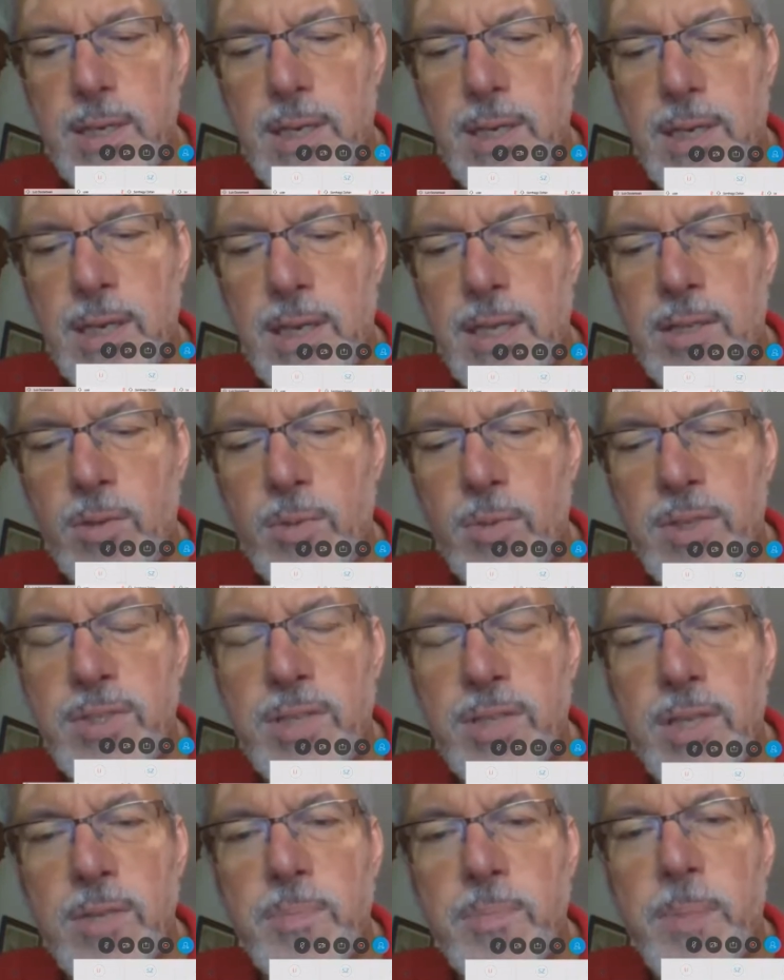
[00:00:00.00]
in the
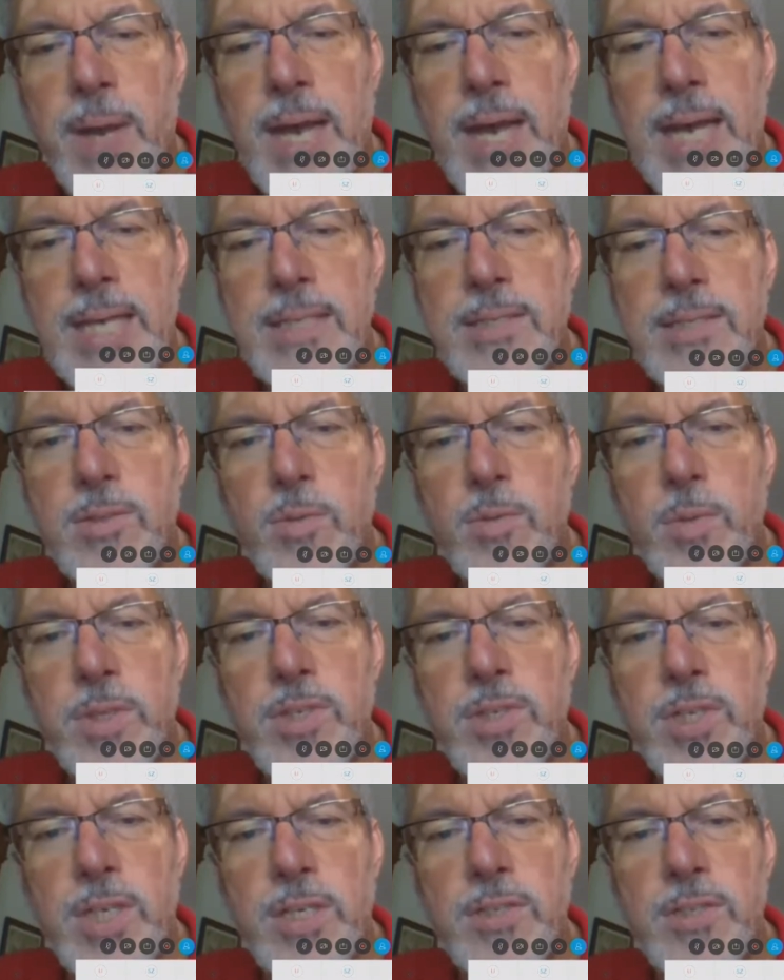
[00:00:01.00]
recent past,
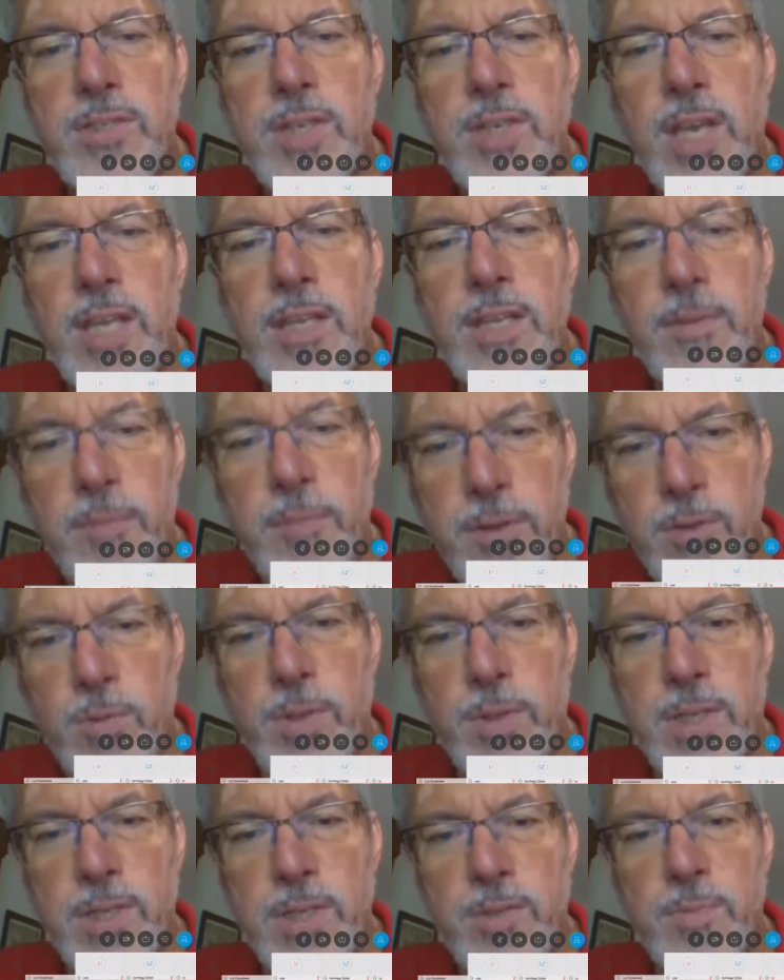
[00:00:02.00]
which is
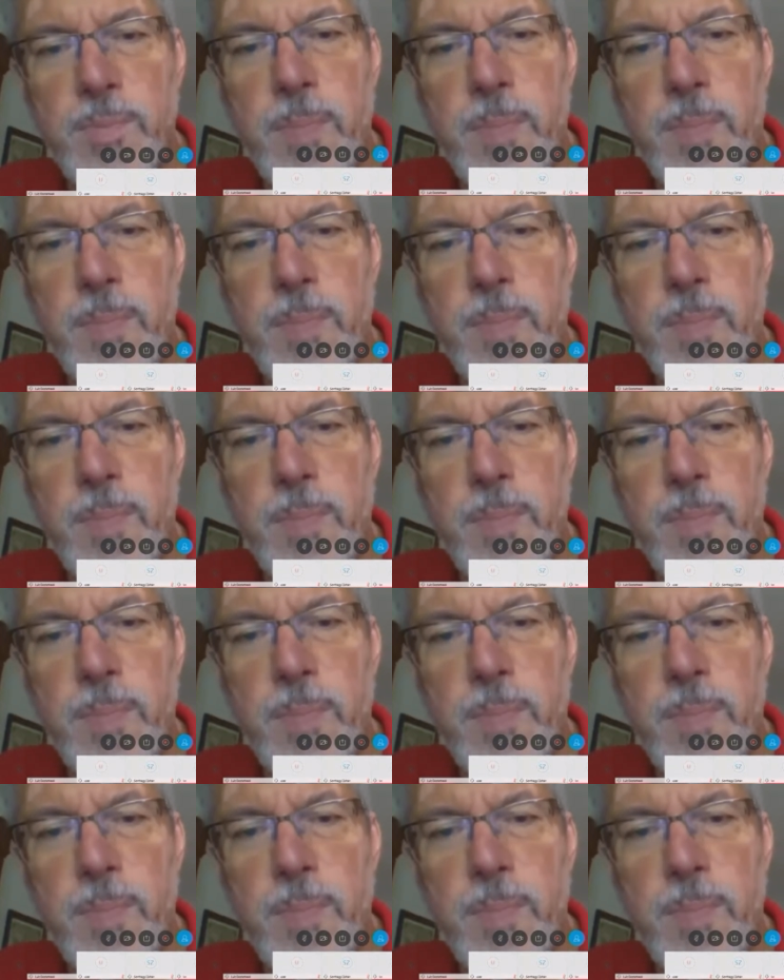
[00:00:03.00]
individualism.